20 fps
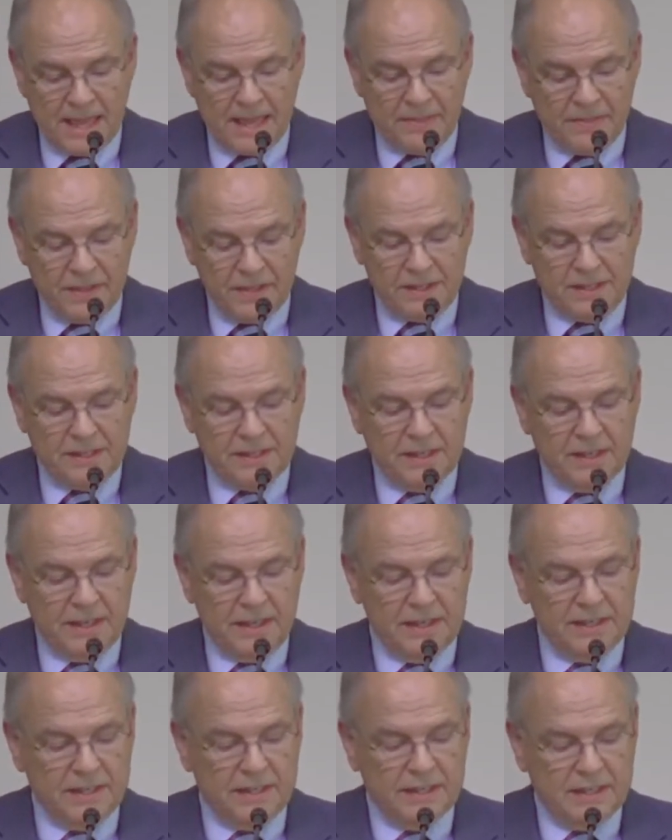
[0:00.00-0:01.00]
This
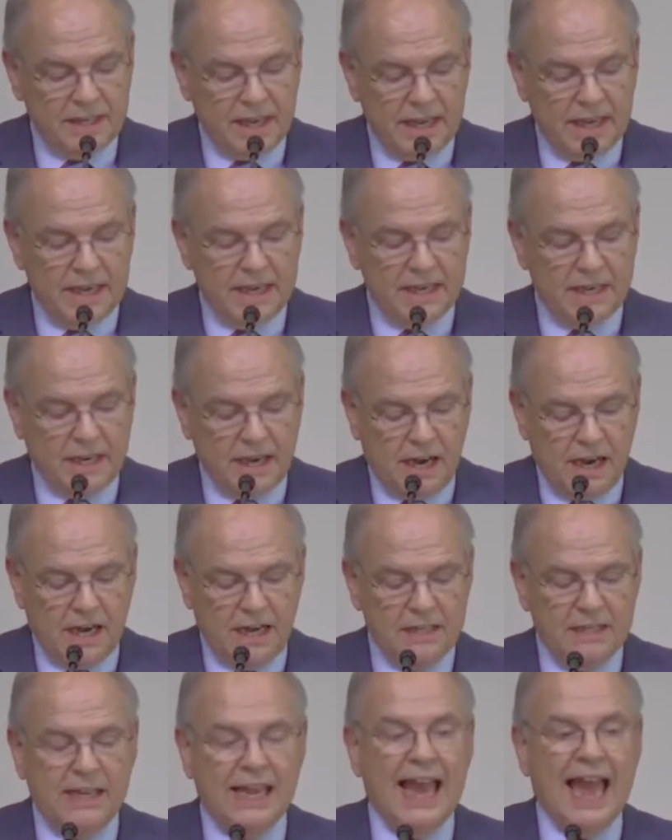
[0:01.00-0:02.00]
is the day
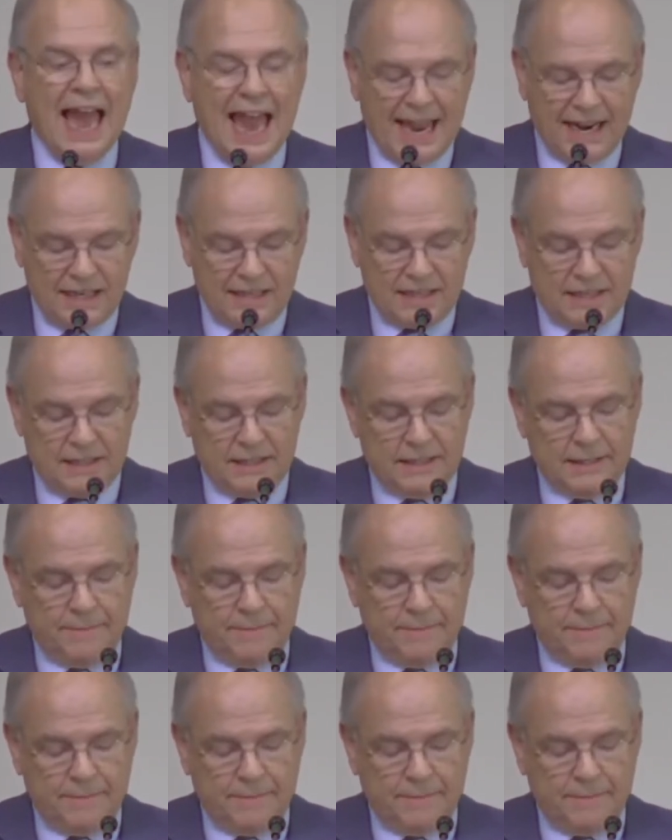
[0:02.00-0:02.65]
God acted.